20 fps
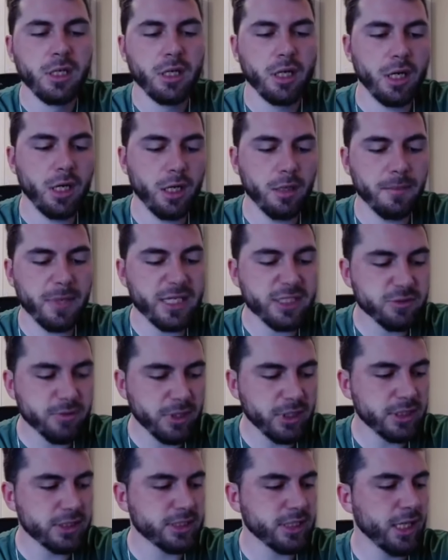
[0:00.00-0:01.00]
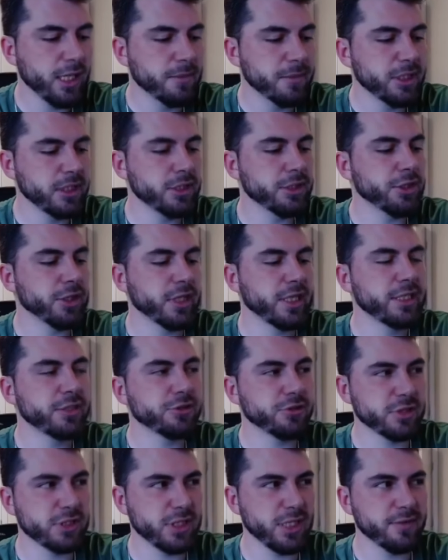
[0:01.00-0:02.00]
Um, as well as comment your
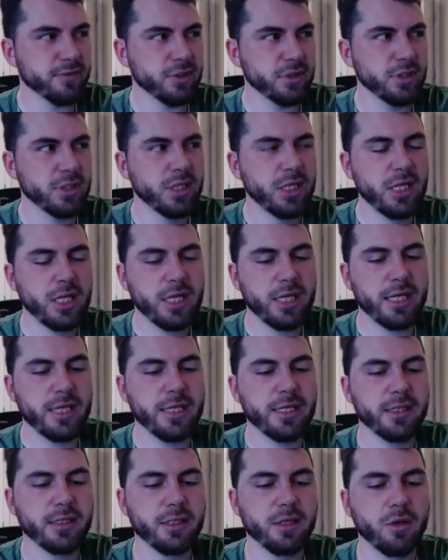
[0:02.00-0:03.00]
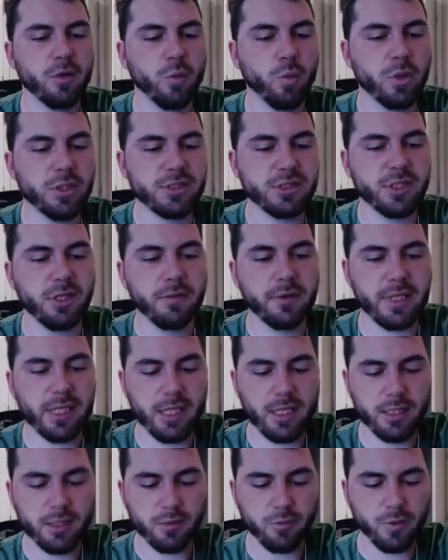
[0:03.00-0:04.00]
interest level in what's going
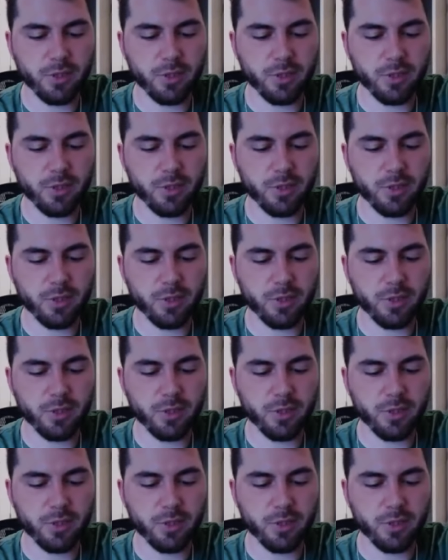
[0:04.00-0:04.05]
on